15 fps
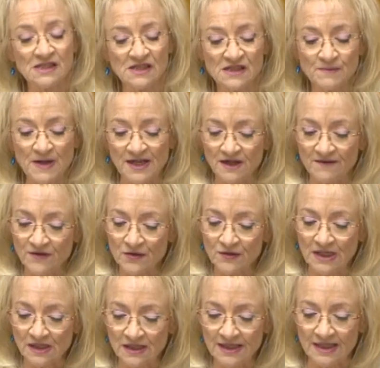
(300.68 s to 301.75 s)
has made it very
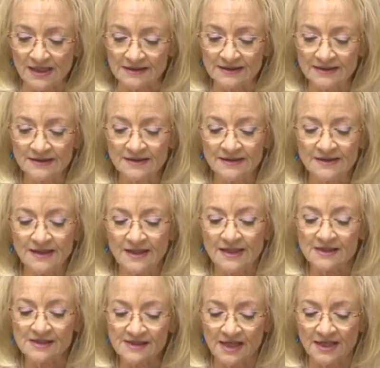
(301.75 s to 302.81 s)
clear. It
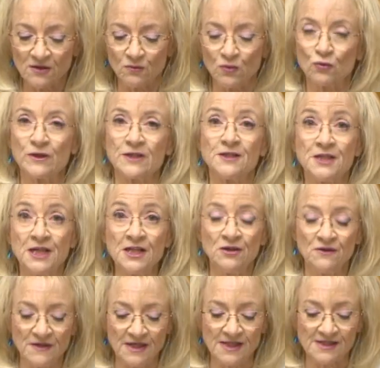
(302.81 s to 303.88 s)
has said it will
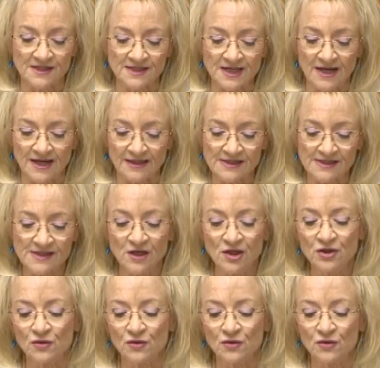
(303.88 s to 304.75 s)
continue these attacks